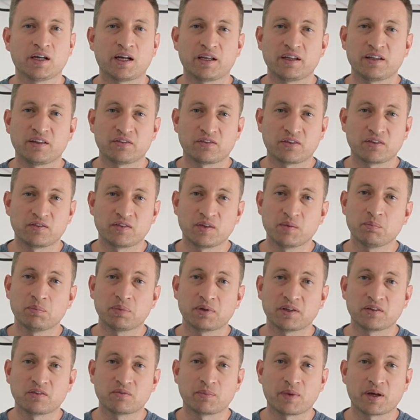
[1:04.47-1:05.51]
and it's the
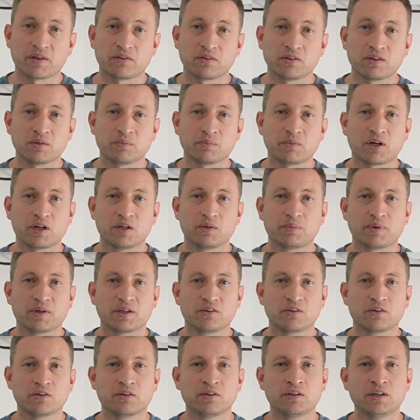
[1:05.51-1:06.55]
simplest method in my
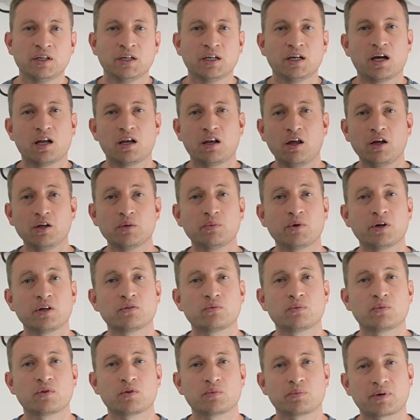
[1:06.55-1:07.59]
opinion, and
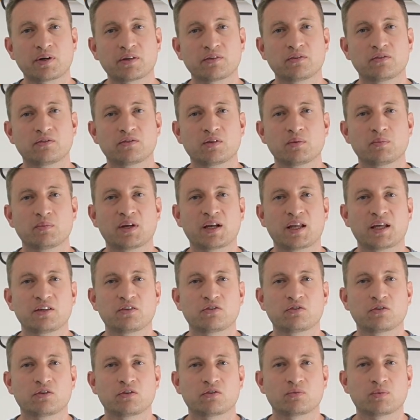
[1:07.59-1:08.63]
likewise with the Presence
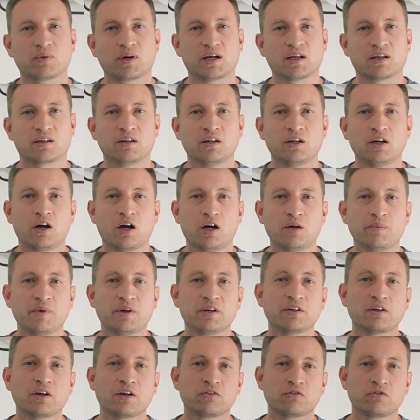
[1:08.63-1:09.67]
Simulation as well. I'm
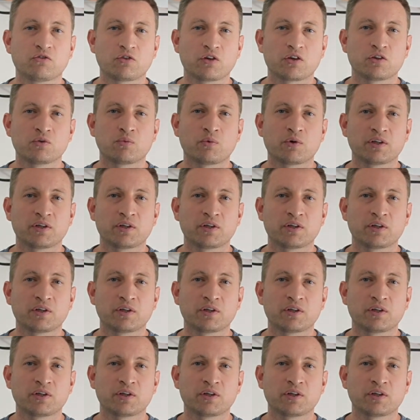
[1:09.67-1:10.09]
only going to show you